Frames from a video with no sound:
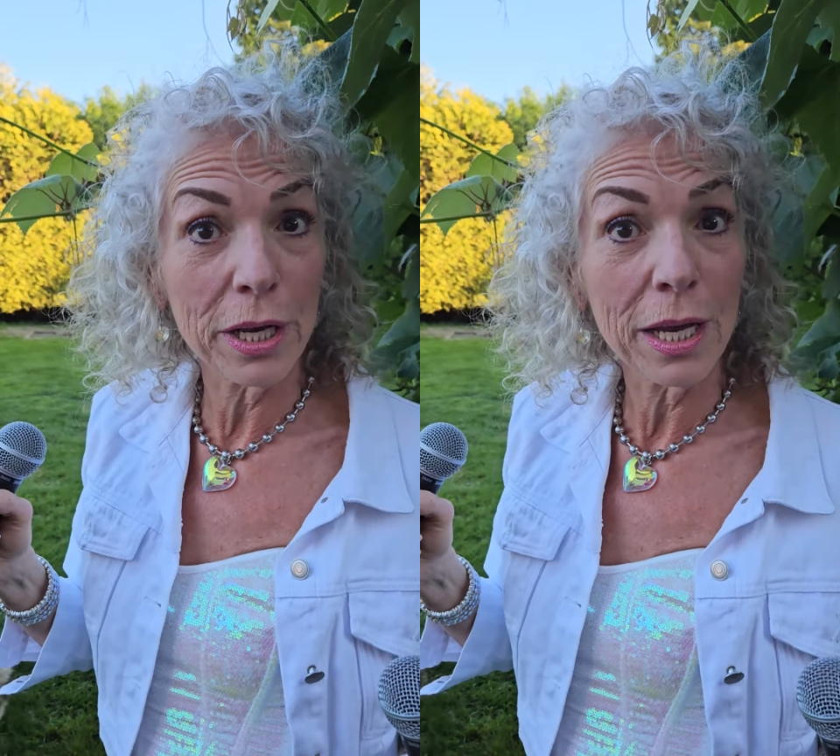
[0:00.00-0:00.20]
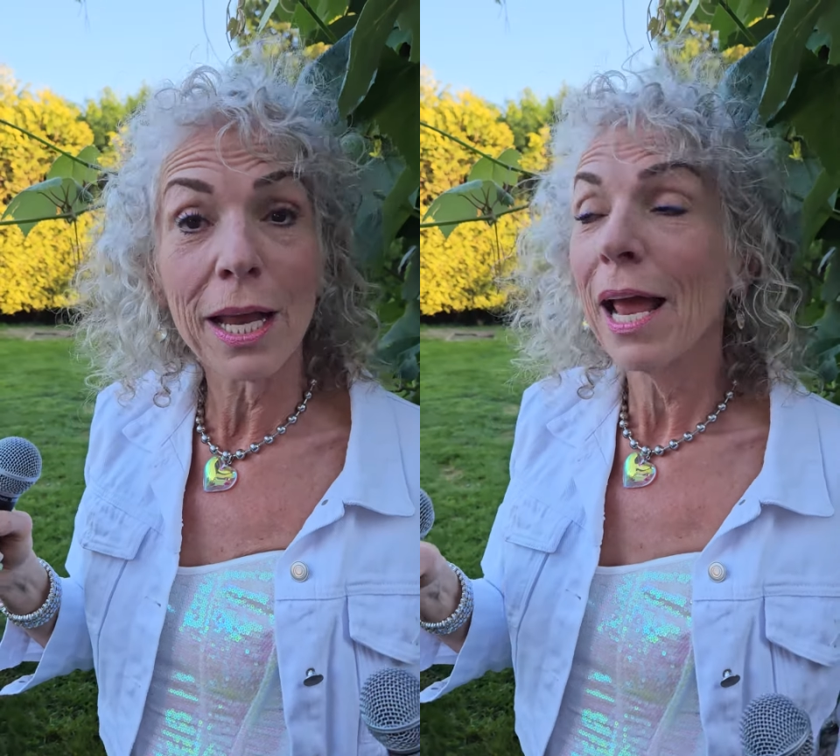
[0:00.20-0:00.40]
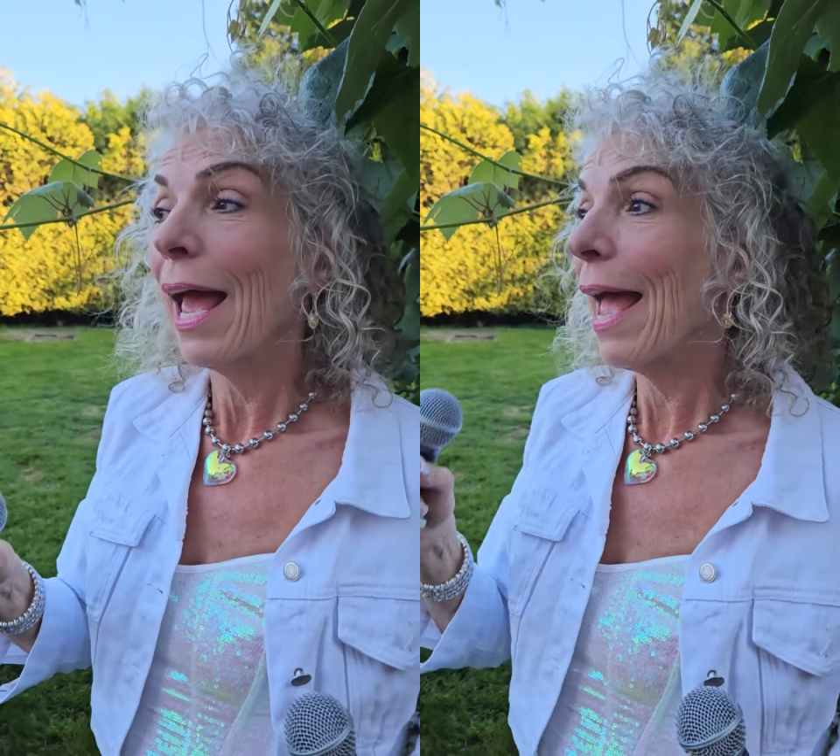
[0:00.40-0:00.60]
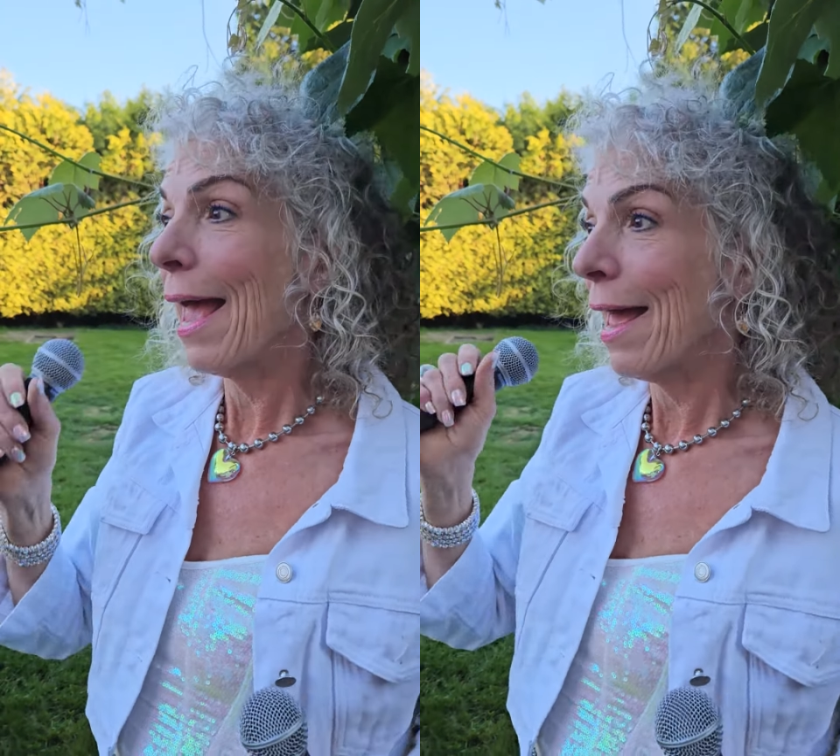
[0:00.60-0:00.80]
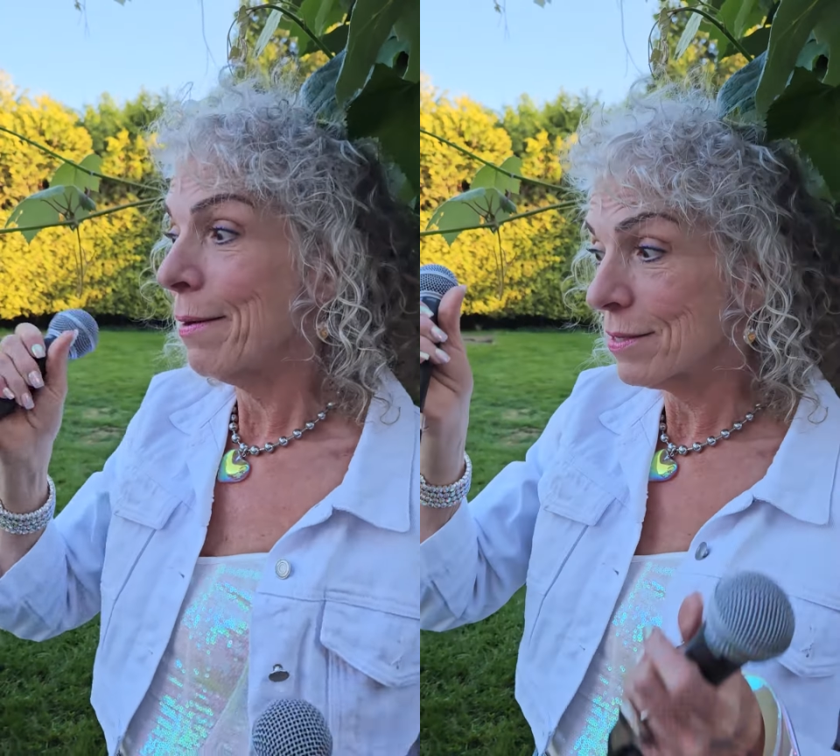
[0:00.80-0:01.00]
Awesome.
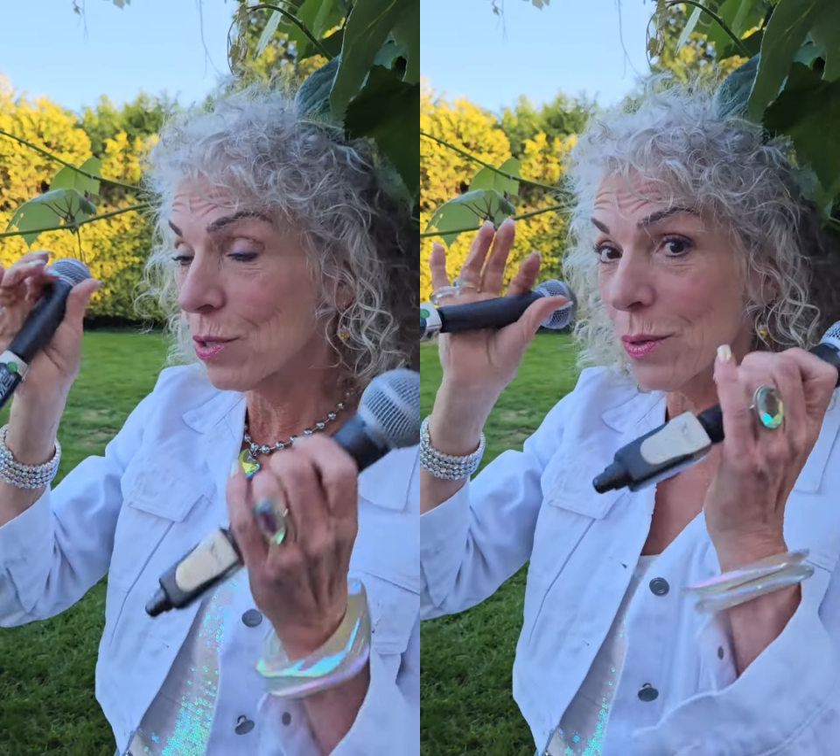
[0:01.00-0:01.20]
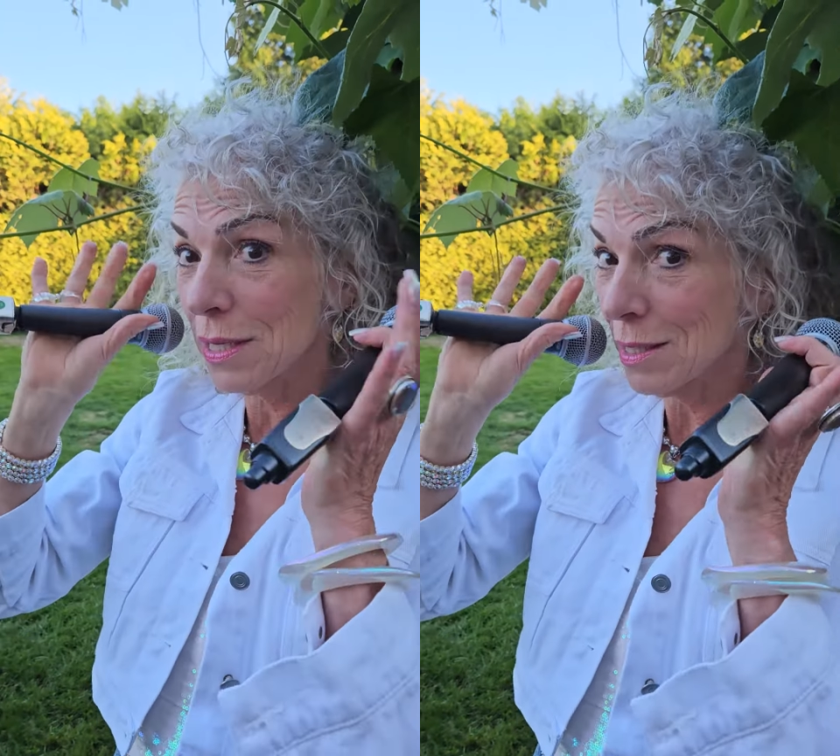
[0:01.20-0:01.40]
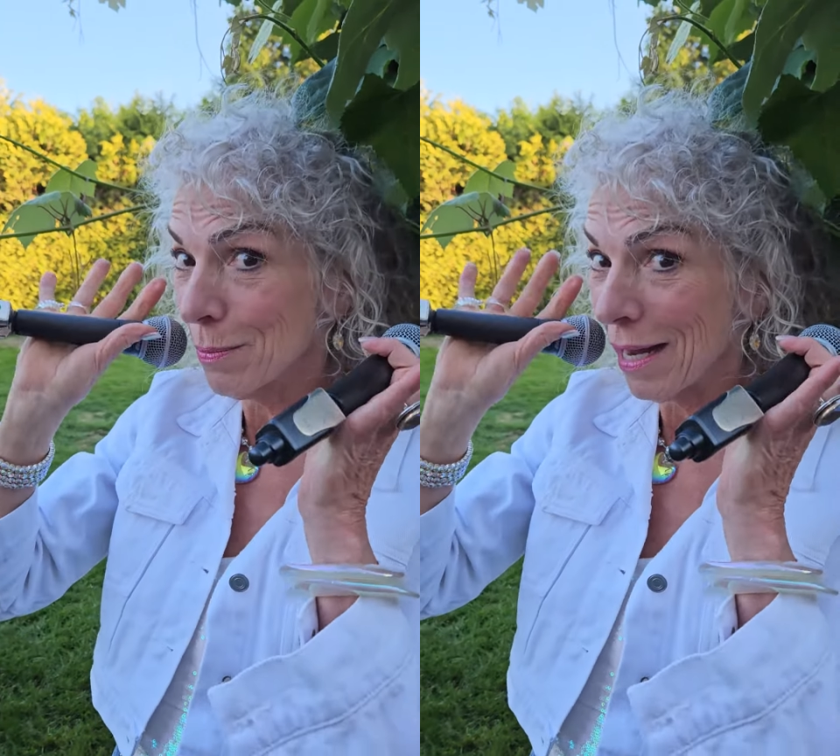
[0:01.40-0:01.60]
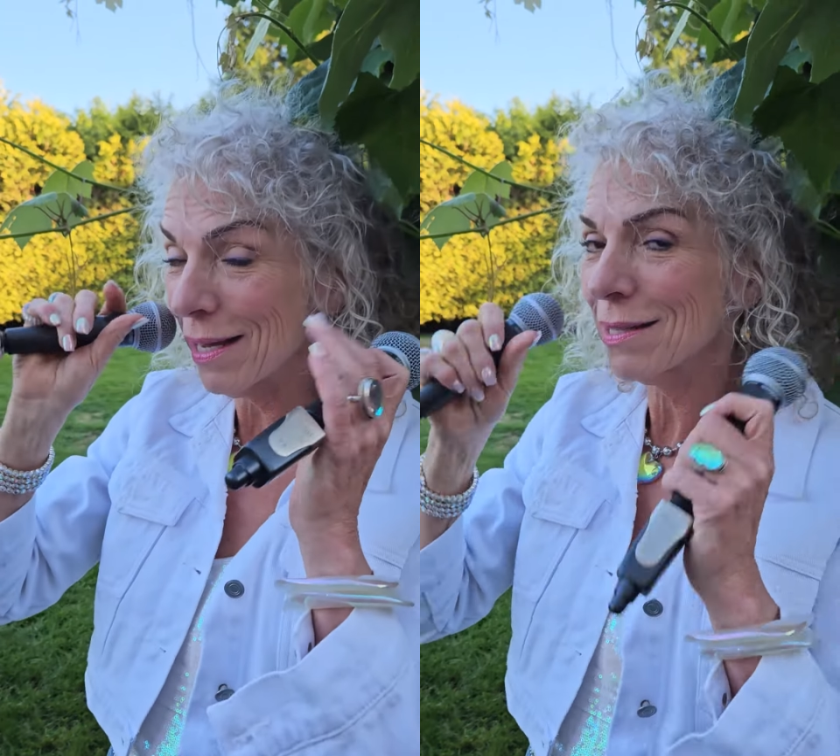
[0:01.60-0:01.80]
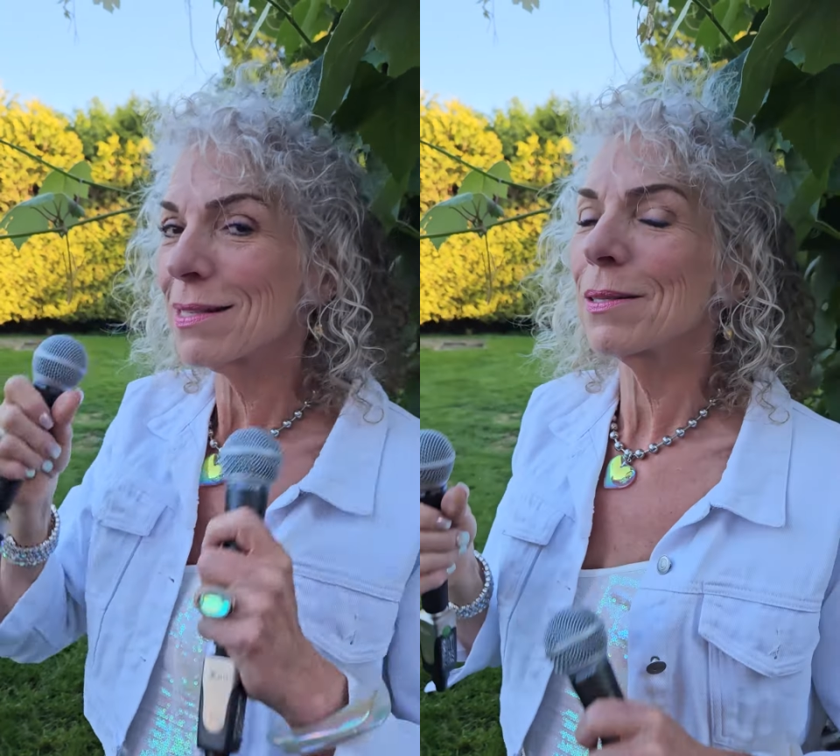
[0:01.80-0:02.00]
And so are these
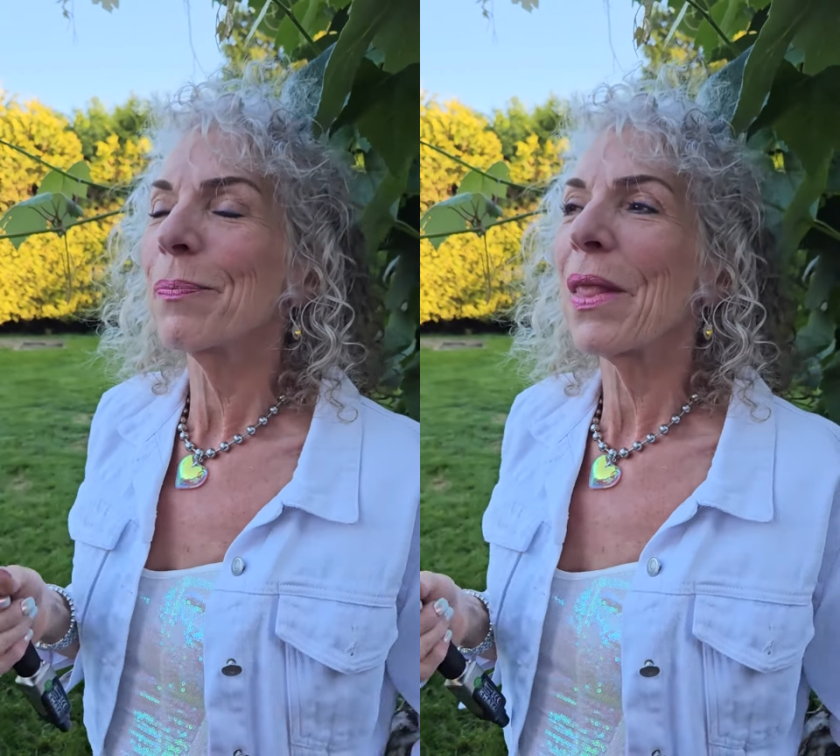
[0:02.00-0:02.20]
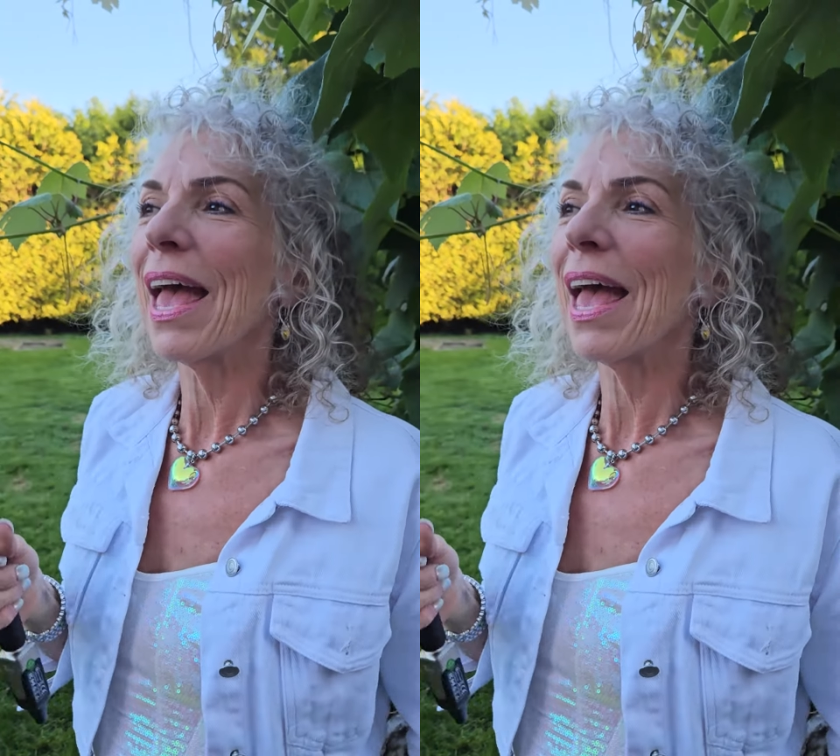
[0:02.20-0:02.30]
mics.